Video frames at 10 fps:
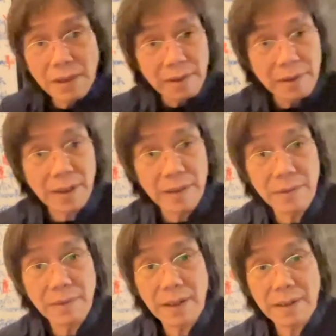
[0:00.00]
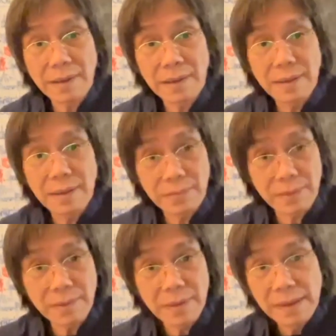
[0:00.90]
you can do that.
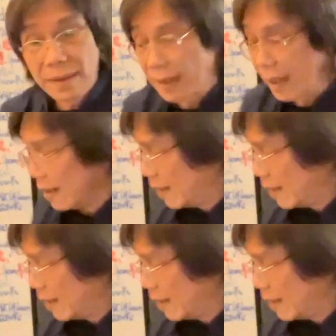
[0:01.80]
True? Yeah.